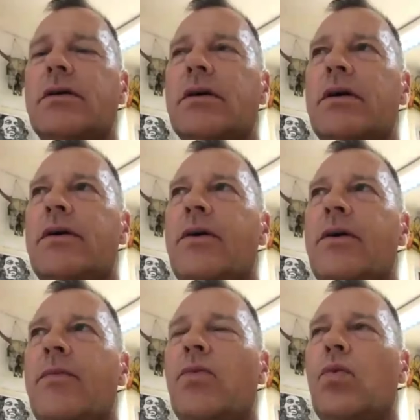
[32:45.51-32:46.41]

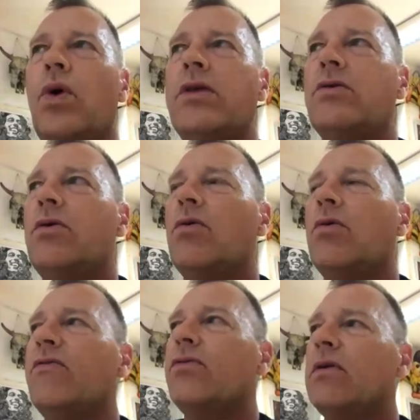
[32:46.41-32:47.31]
um, we had to
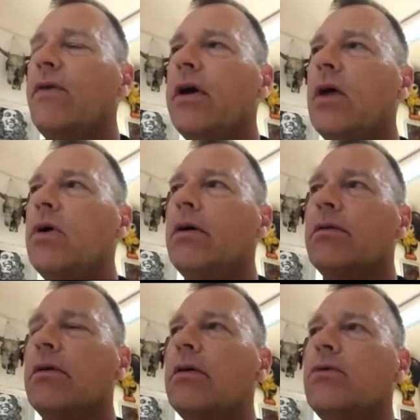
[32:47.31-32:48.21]
go in front of a camera
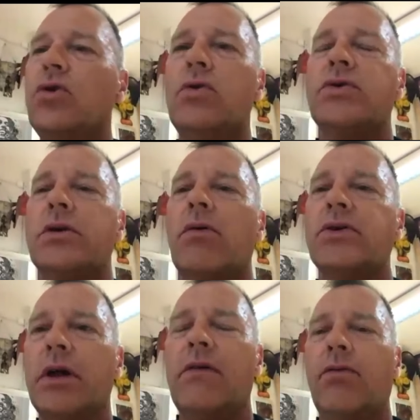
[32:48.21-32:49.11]
and uh, introduce
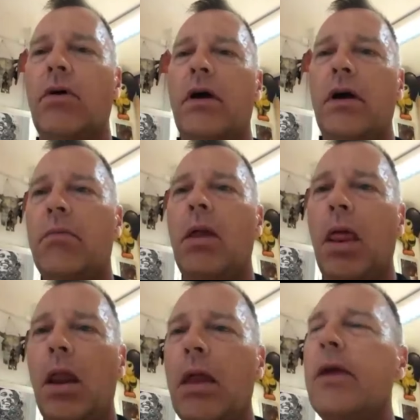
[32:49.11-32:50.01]
ourselves, who I am, blah
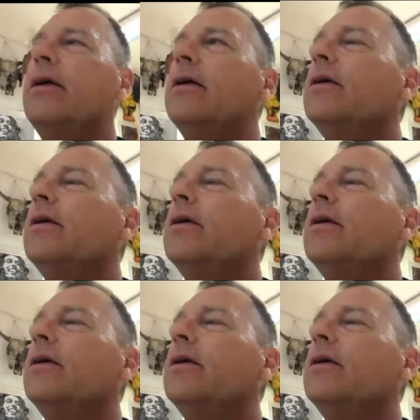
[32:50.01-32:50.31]
blah blah.